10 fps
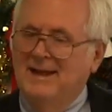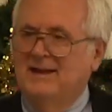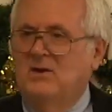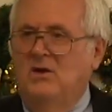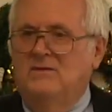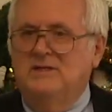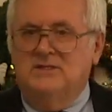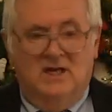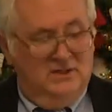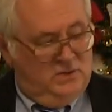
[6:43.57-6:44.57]
and all of
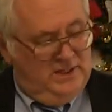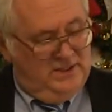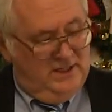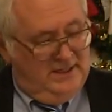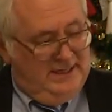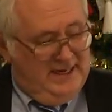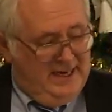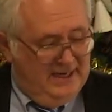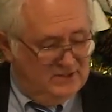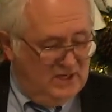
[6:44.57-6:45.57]
these countries that
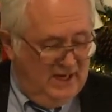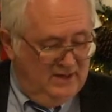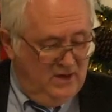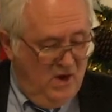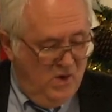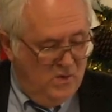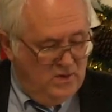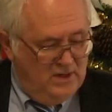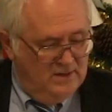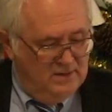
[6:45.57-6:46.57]
he has not
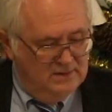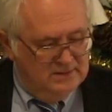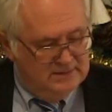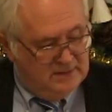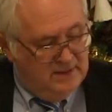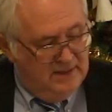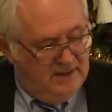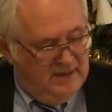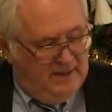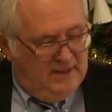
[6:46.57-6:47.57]
known,
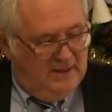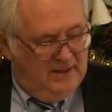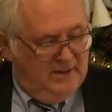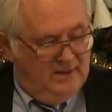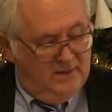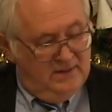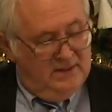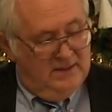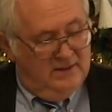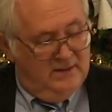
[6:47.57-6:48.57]

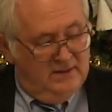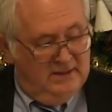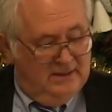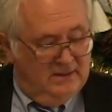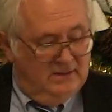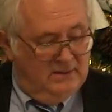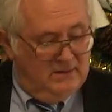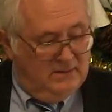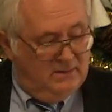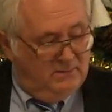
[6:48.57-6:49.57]
that
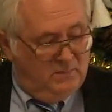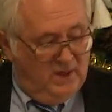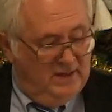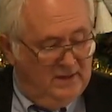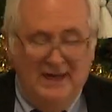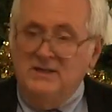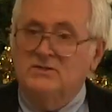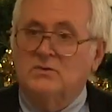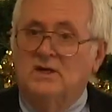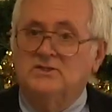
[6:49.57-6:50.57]
bring thy
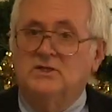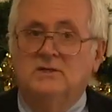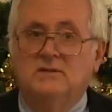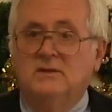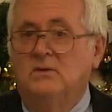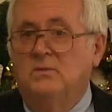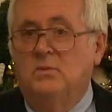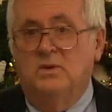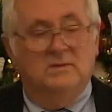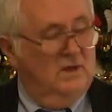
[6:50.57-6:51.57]
destruction, you know,
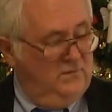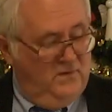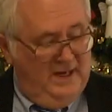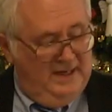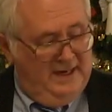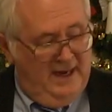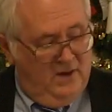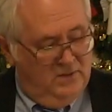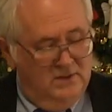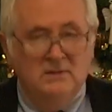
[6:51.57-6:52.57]
they're finding
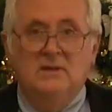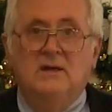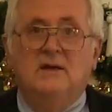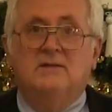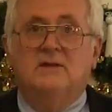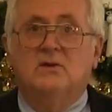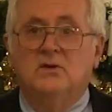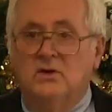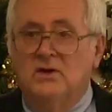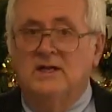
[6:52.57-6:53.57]
out. They're
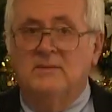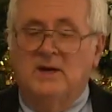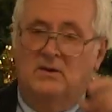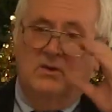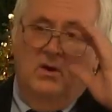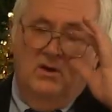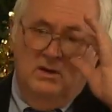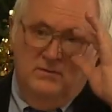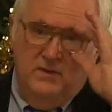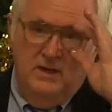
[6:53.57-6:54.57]
learning about
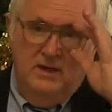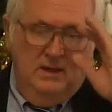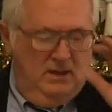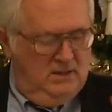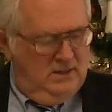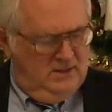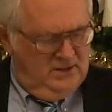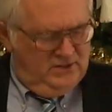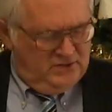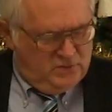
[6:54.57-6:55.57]
all of
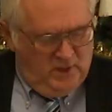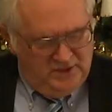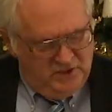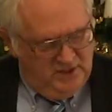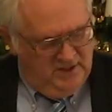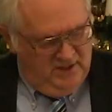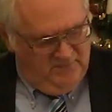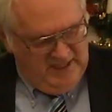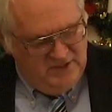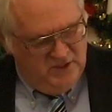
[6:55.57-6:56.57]
the destruction
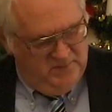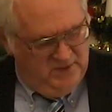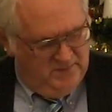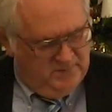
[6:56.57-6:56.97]
of Egypt.